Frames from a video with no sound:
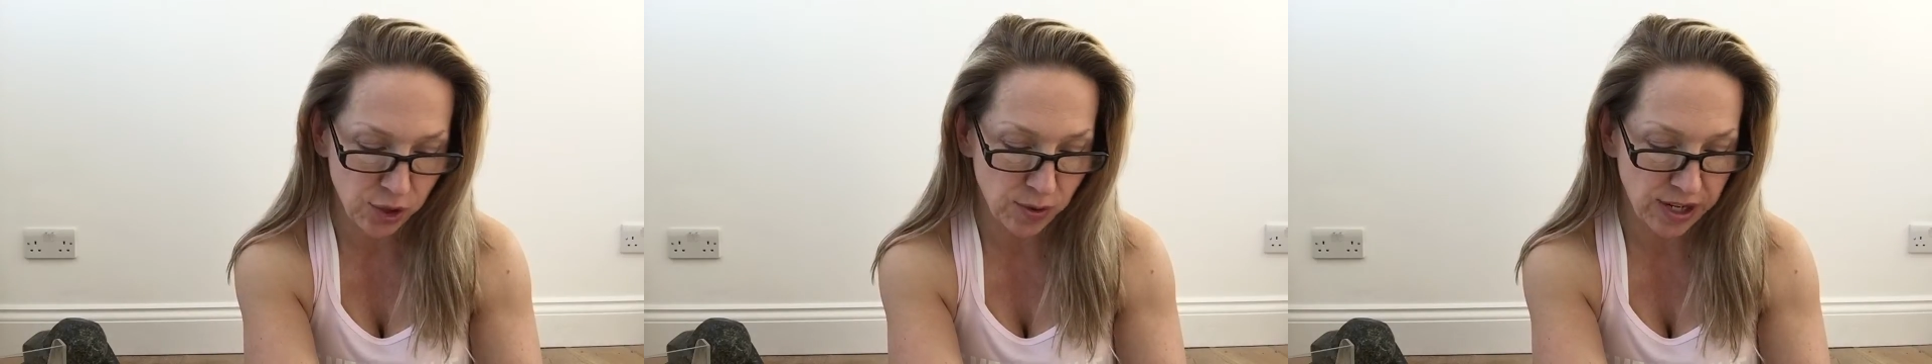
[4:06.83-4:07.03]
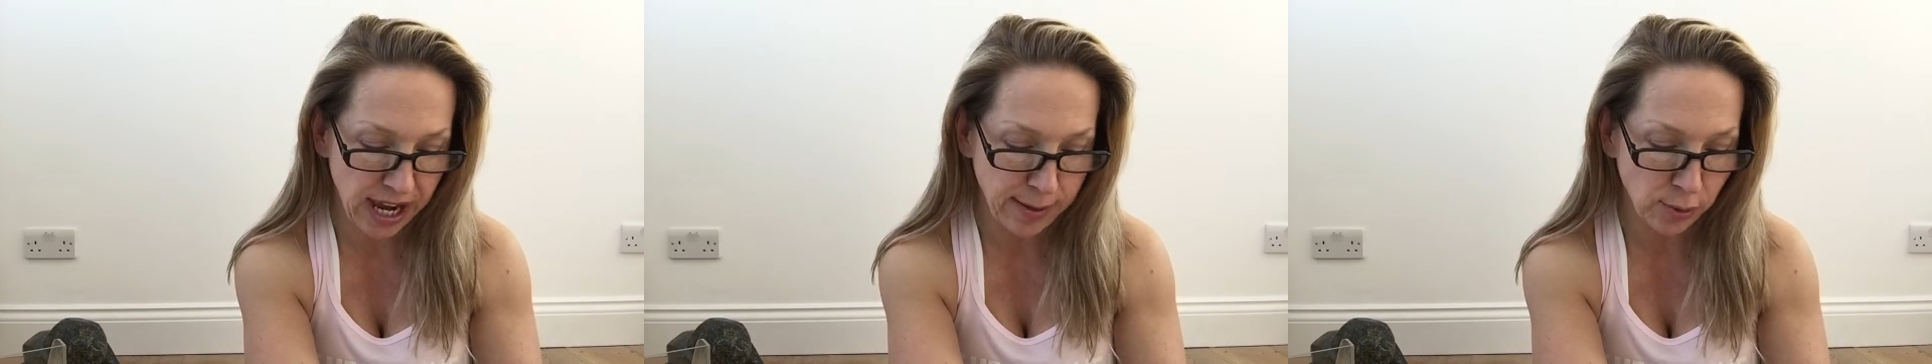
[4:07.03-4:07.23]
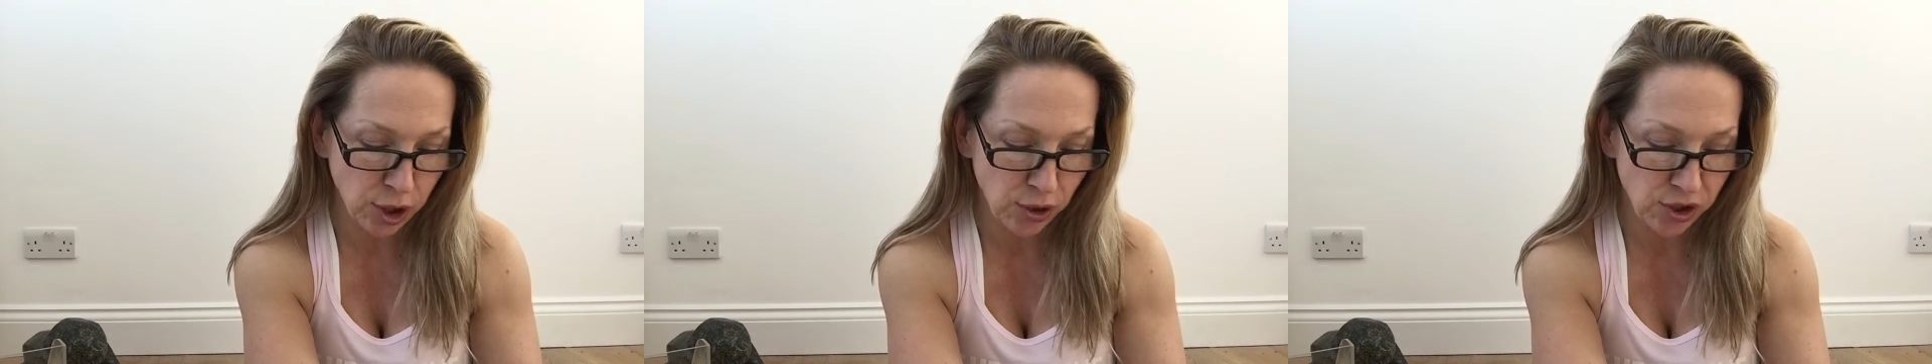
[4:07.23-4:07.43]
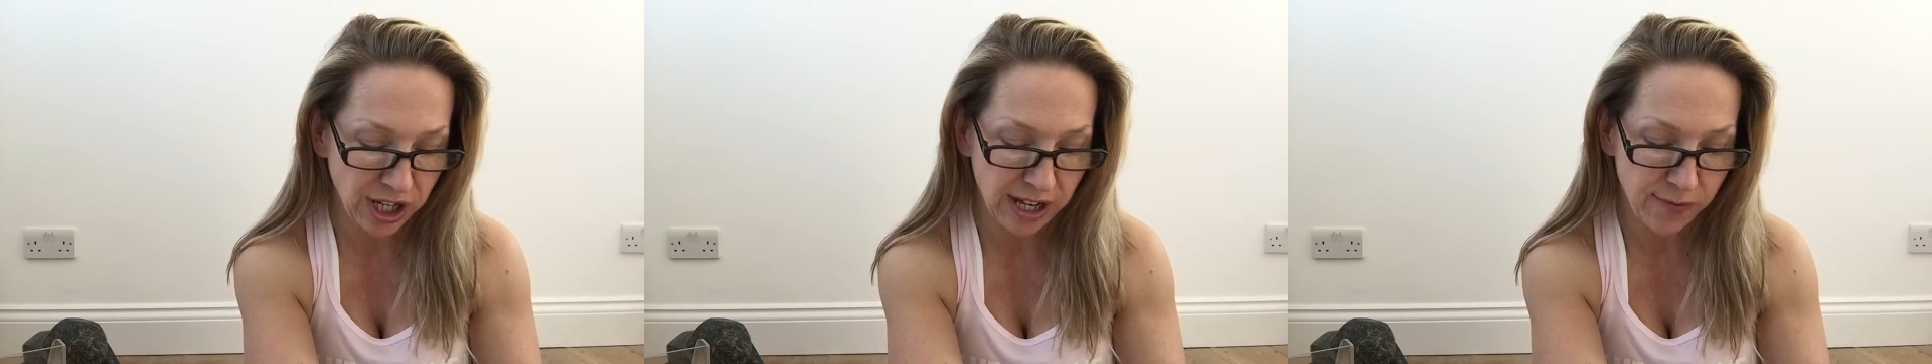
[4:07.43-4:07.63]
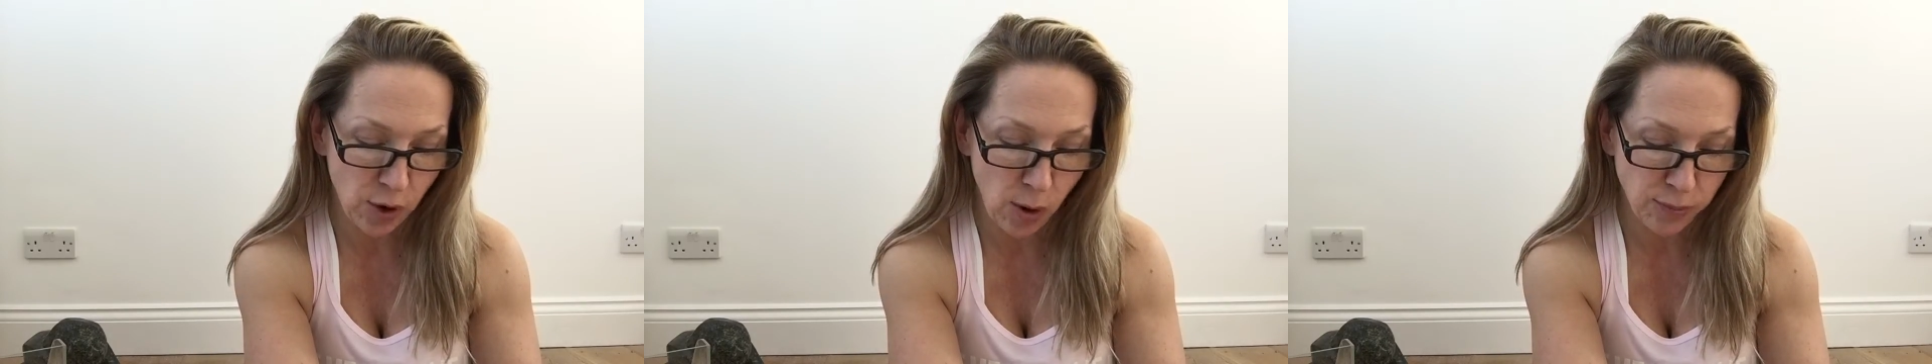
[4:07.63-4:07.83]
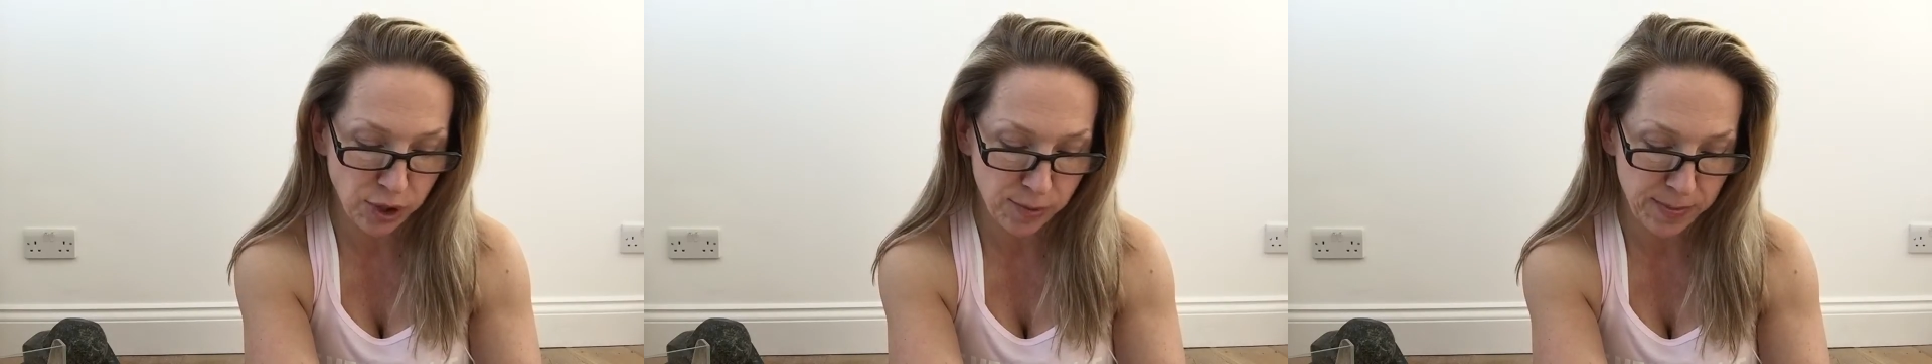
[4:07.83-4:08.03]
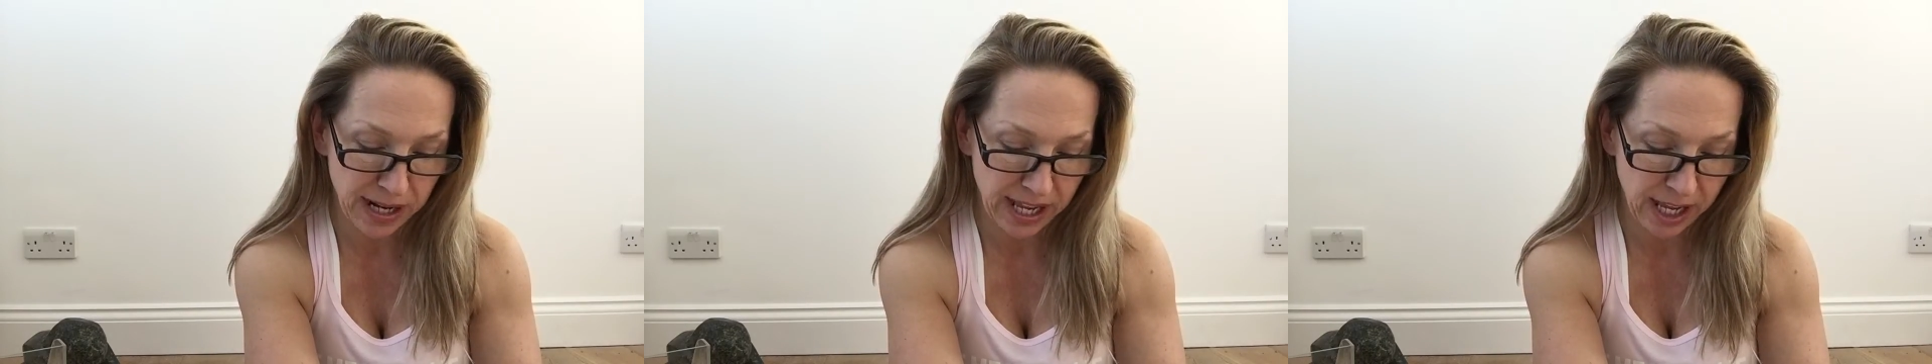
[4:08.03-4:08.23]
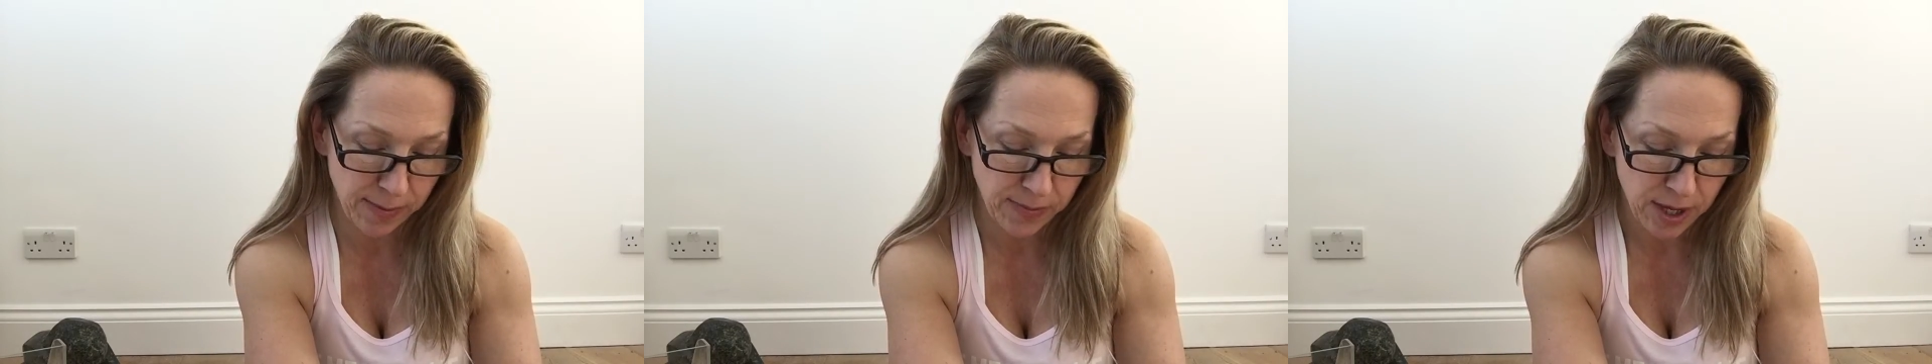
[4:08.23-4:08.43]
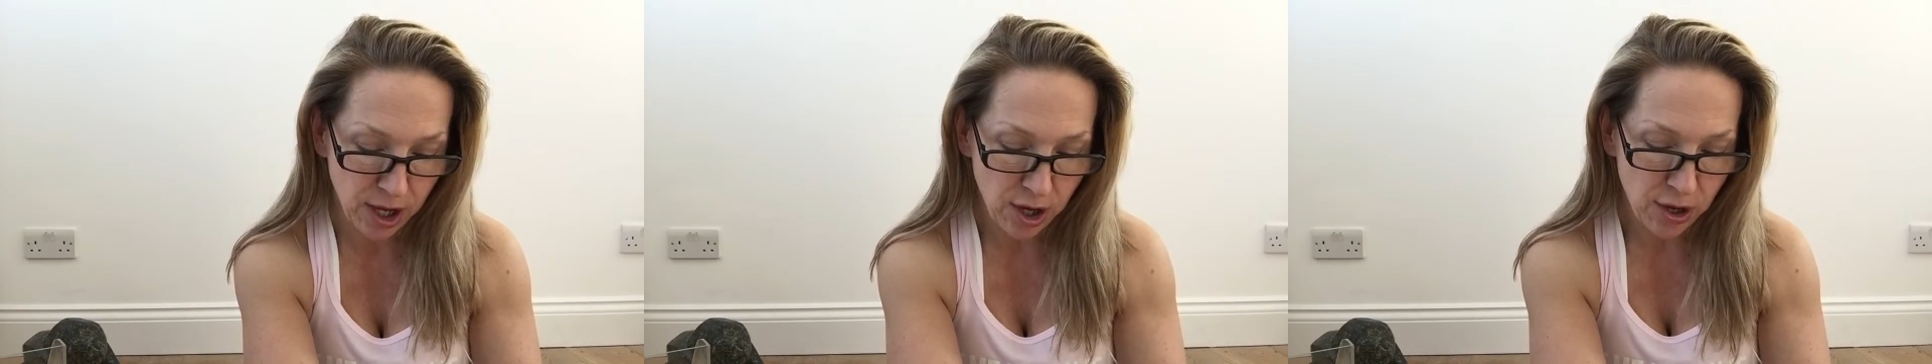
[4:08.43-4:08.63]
to enable you to live optimally.